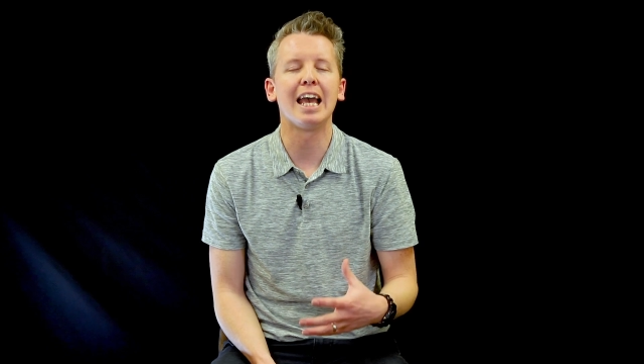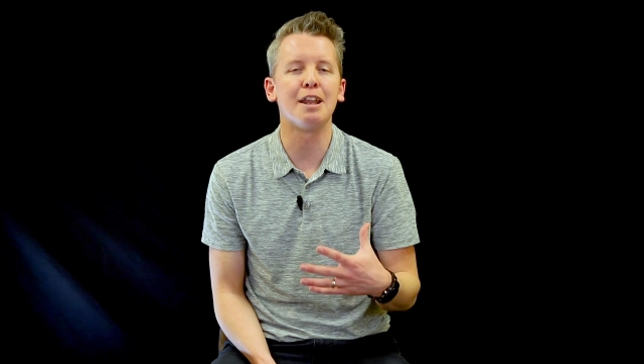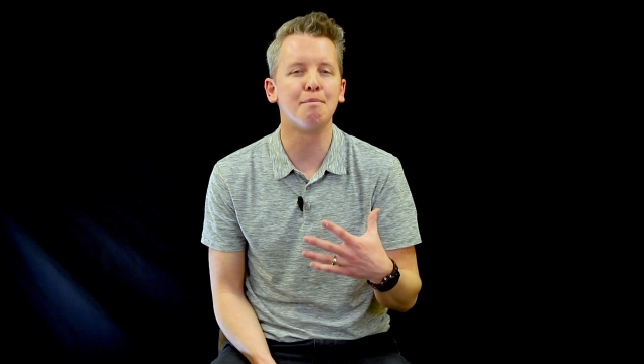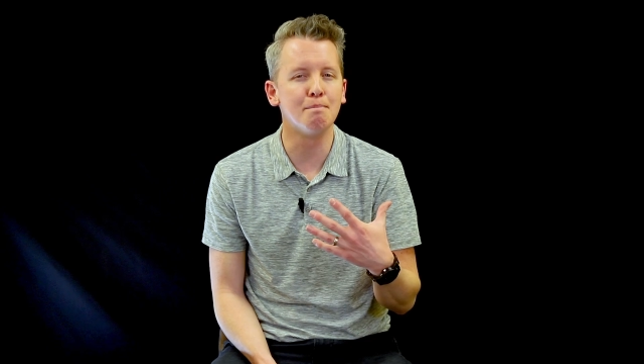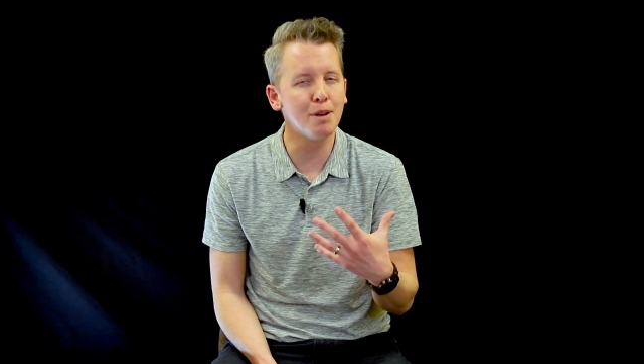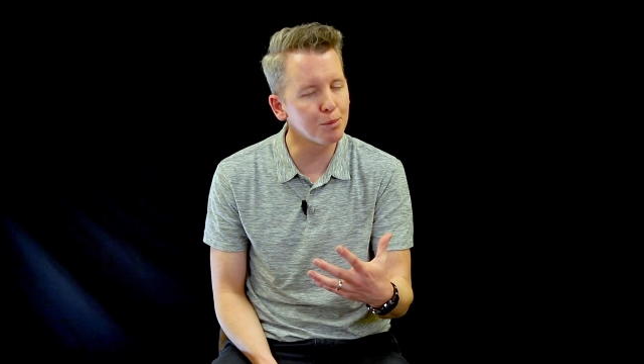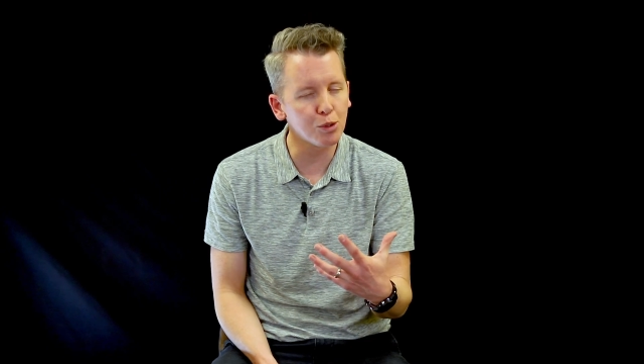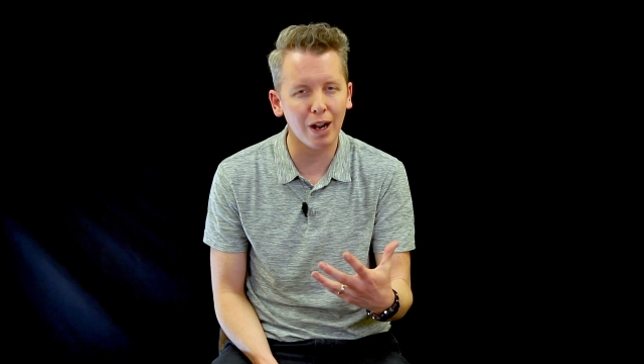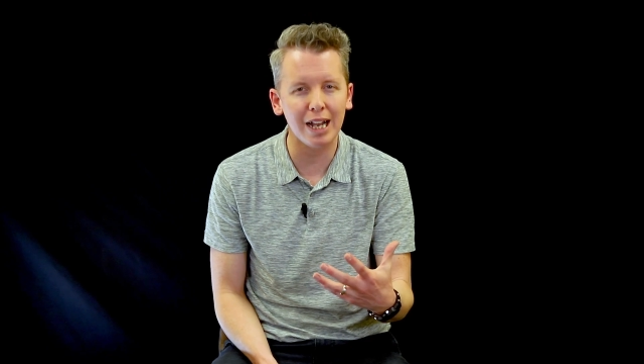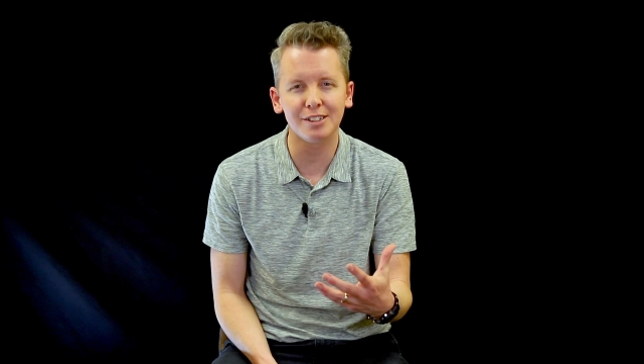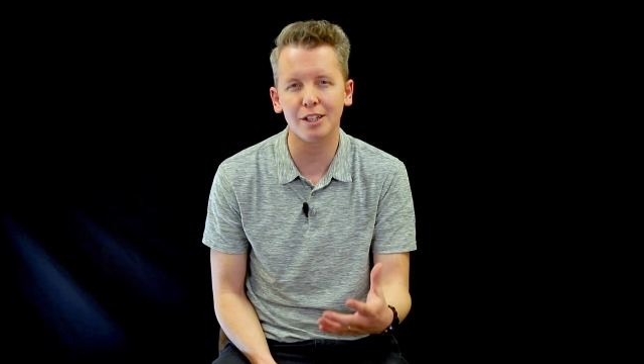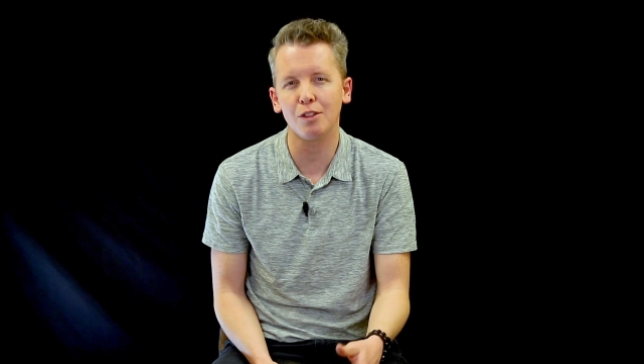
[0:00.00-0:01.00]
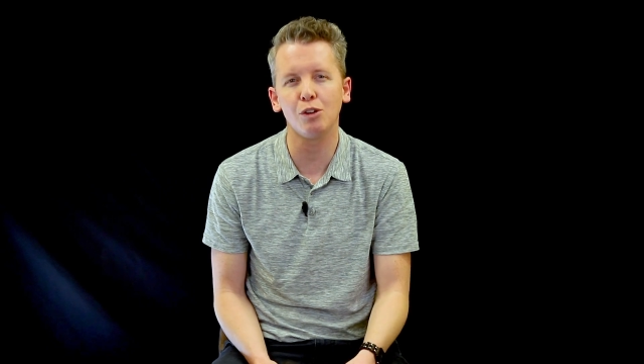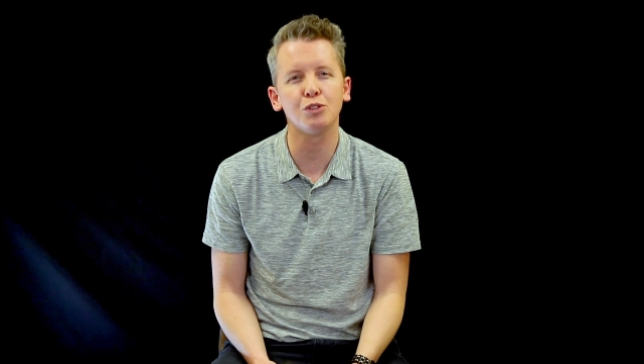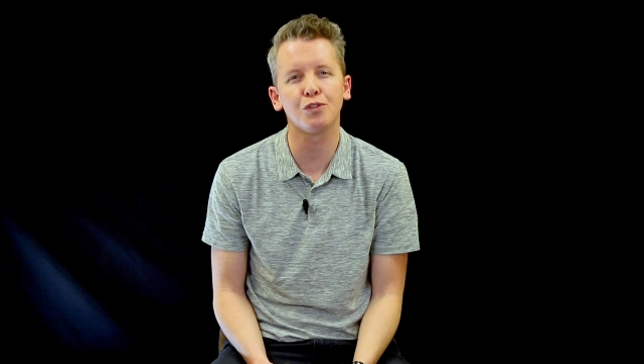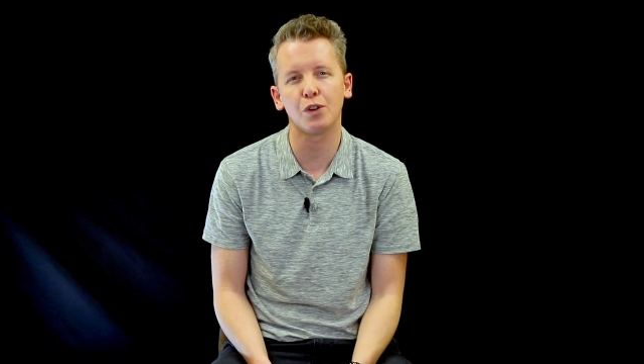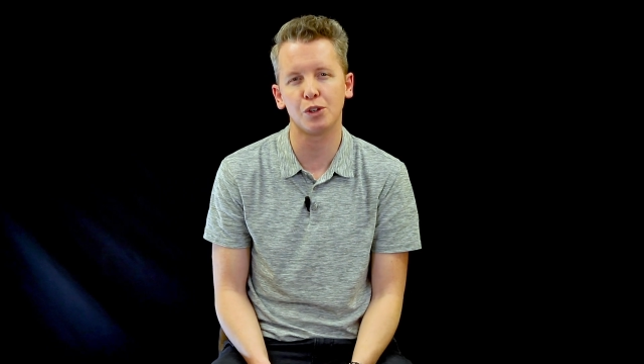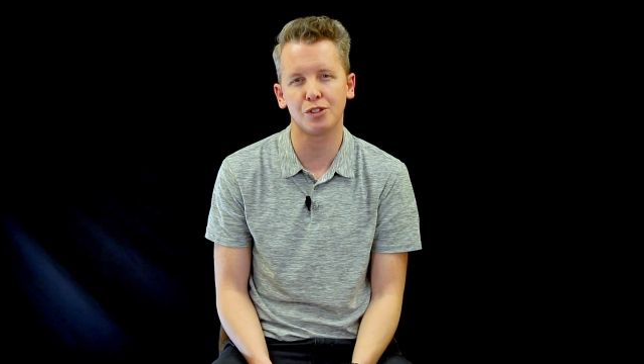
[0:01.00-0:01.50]
and memorizing
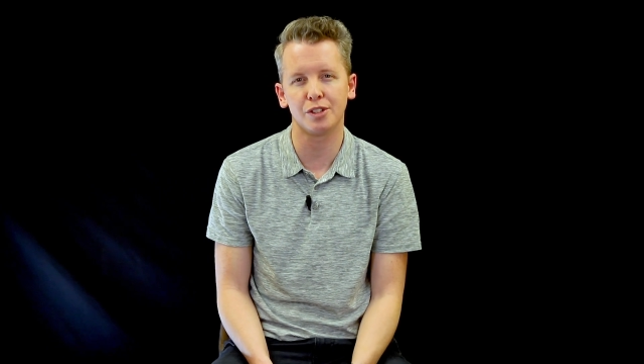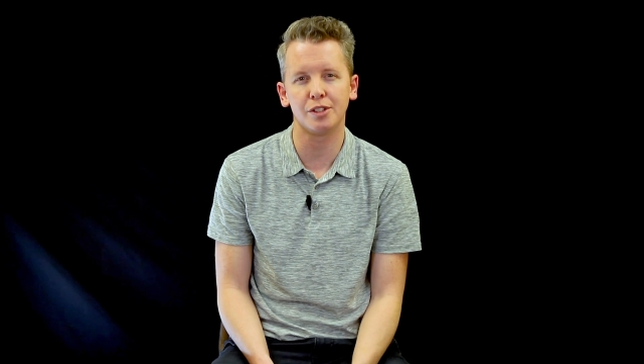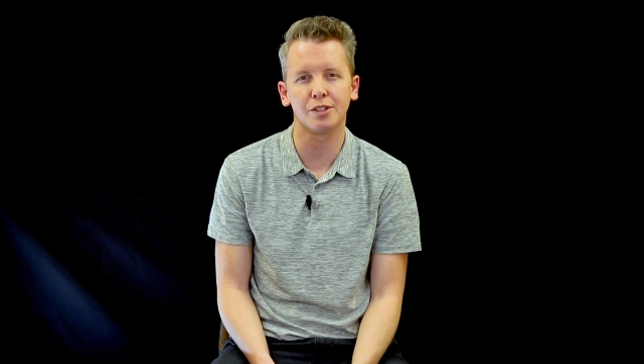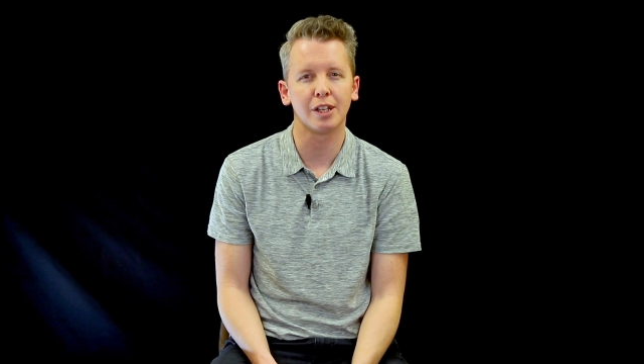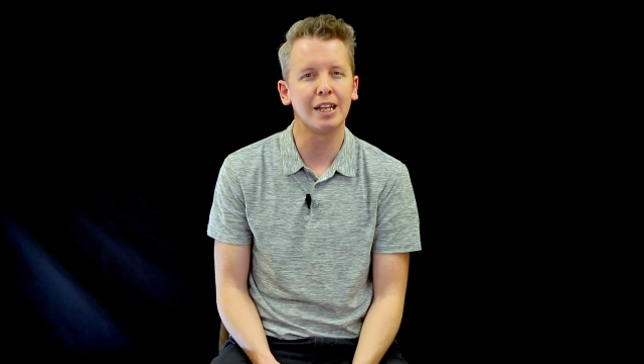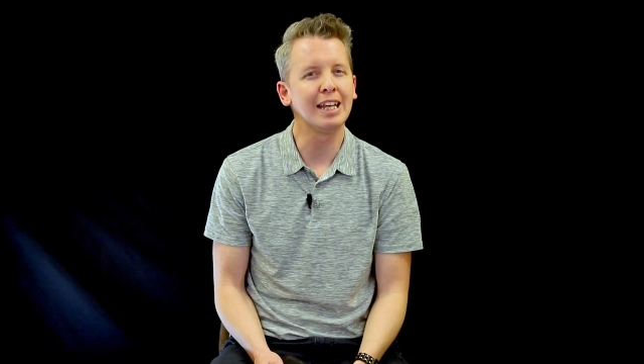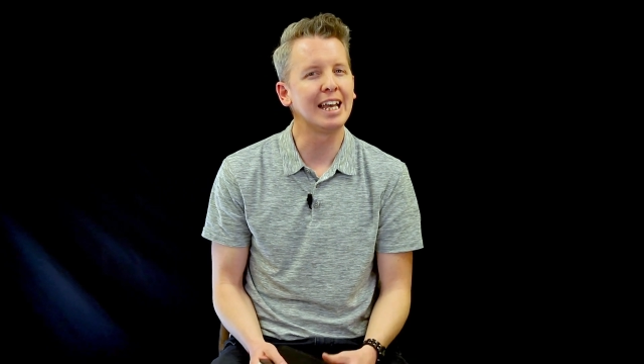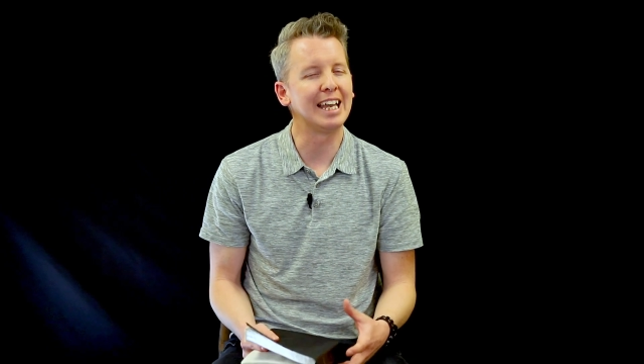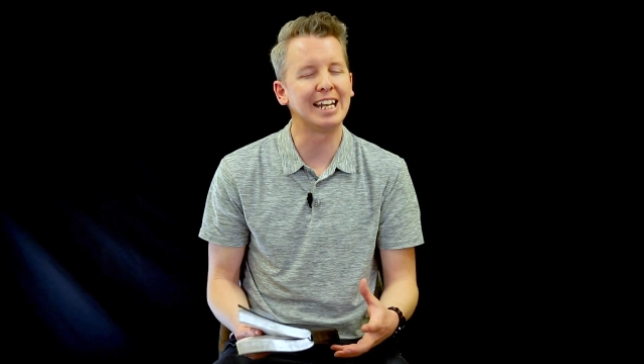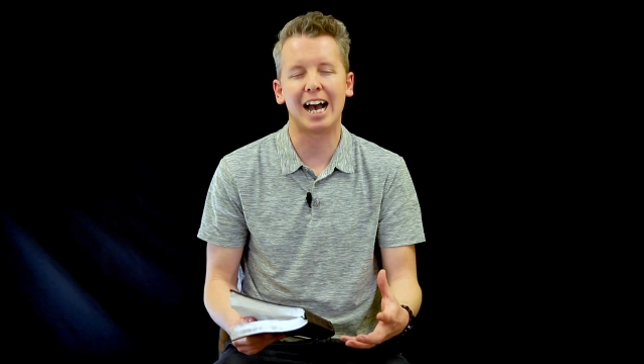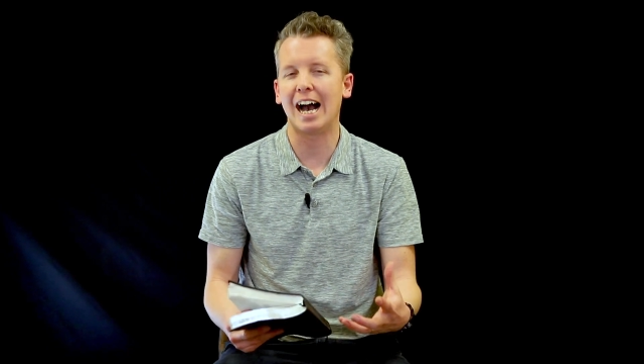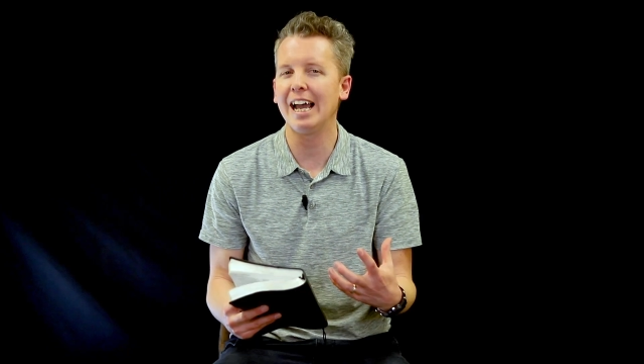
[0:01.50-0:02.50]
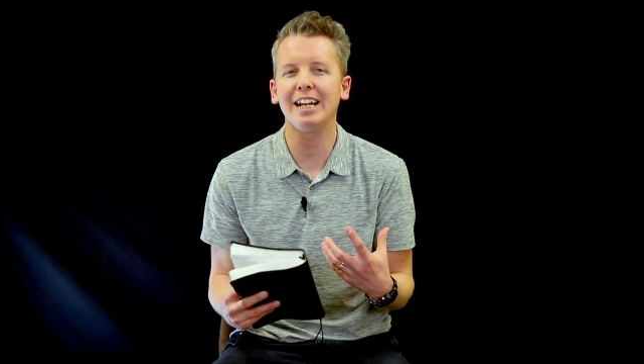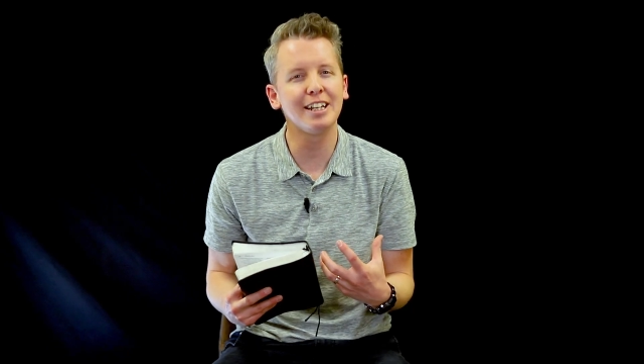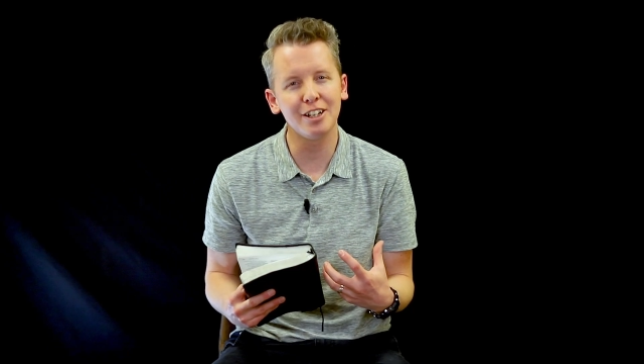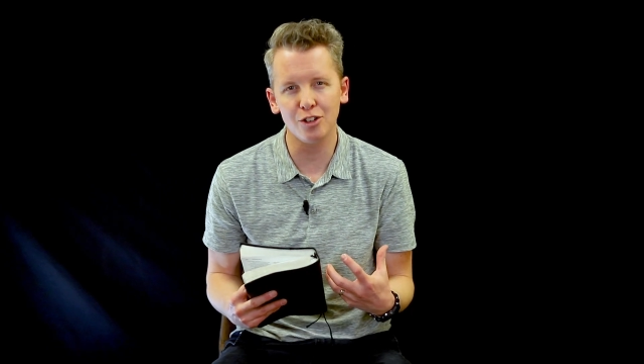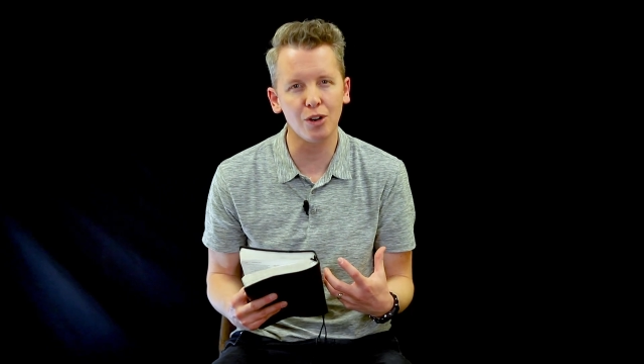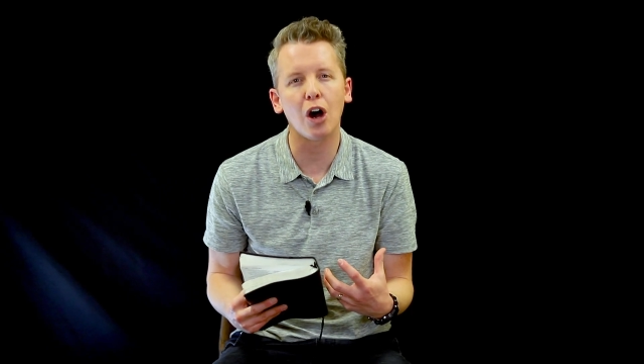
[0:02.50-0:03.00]
those verses and hide
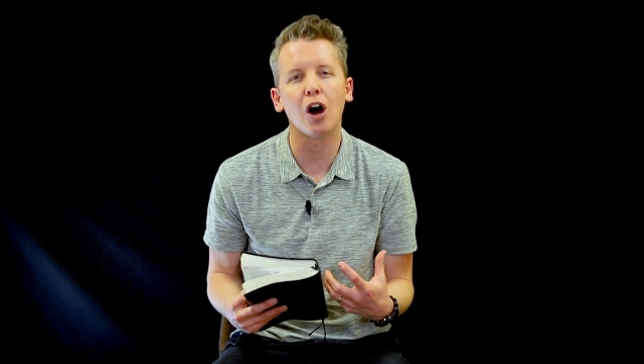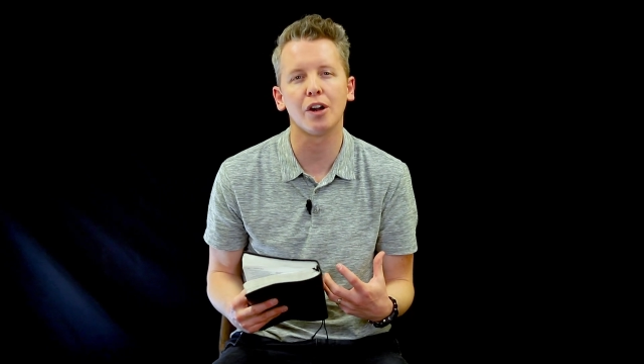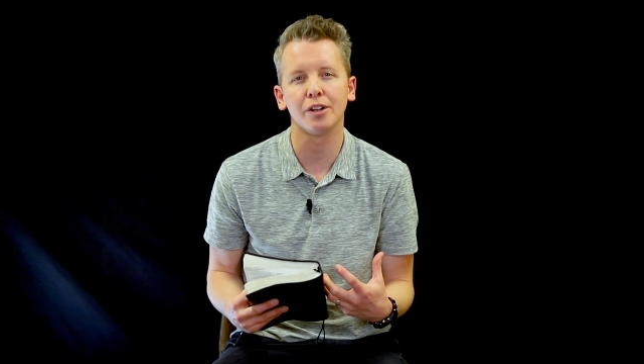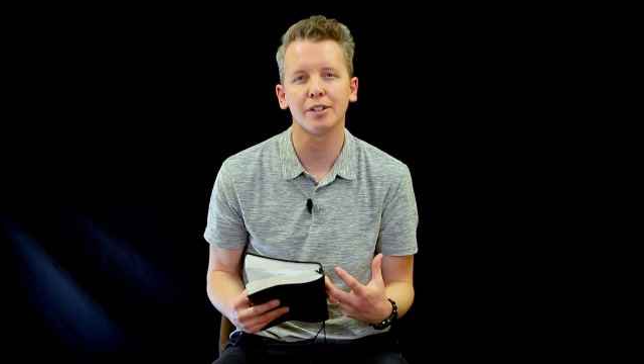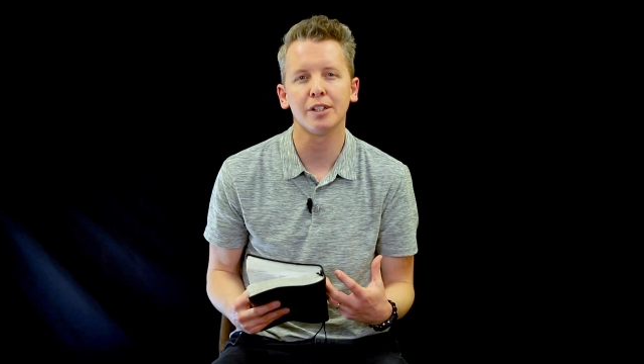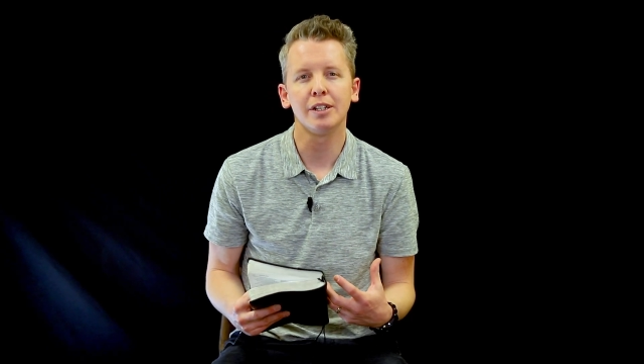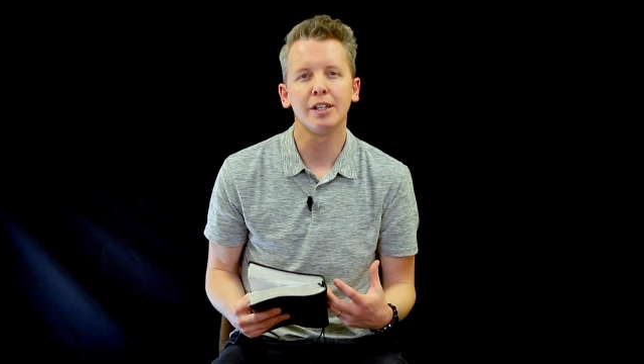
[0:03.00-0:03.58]
it in your heart